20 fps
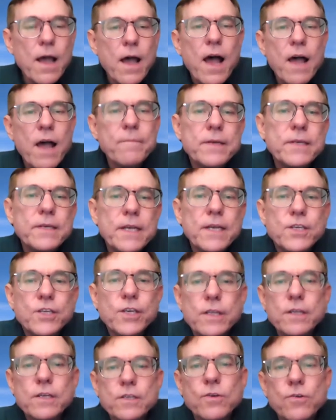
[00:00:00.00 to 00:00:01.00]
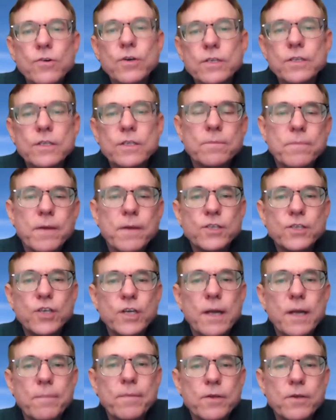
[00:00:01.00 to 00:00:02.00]
I've been teaching this course to my
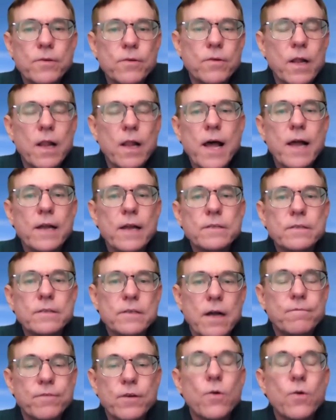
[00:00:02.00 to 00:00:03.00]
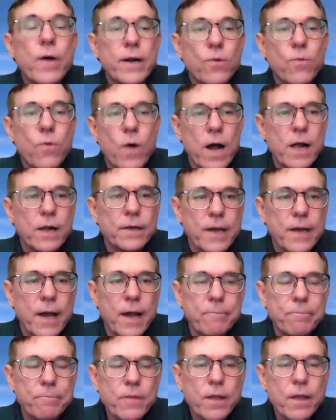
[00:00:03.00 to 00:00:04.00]
GW class for quite a while now.
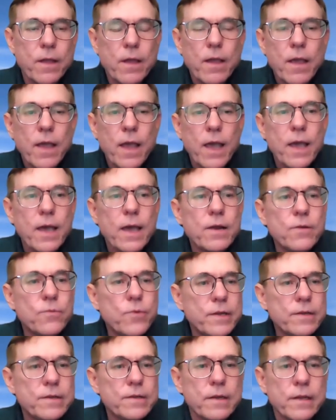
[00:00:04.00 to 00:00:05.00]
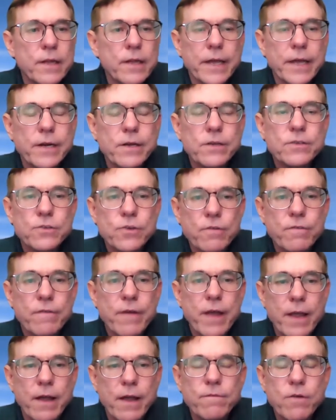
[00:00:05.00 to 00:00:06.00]
And recently, in a
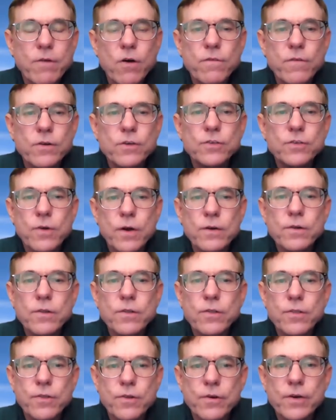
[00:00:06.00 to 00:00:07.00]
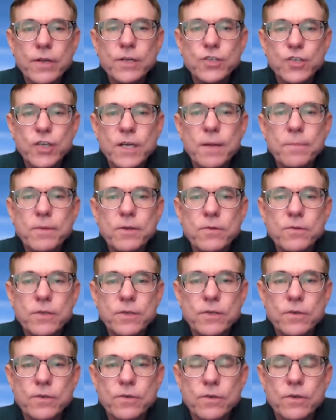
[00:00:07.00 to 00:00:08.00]
survey of over 230 GW
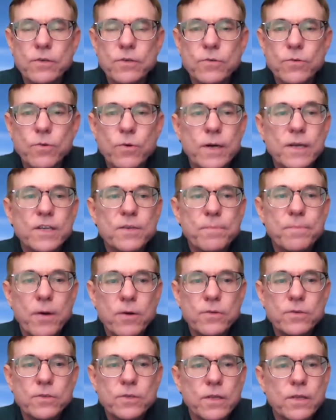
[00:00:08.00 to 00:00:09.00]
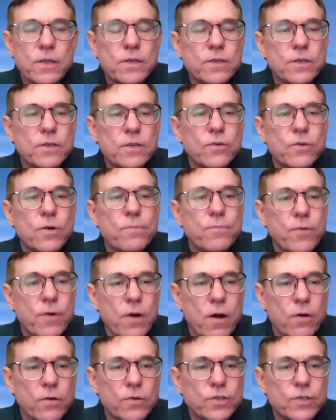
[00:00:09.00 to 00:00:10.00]
students who were exposed to this new
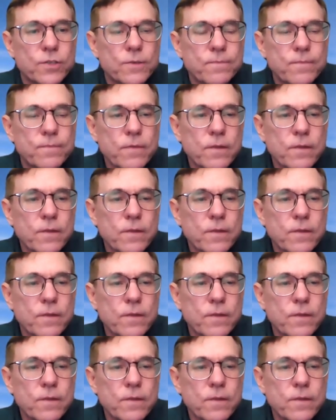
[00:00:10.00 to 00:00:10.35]
approach,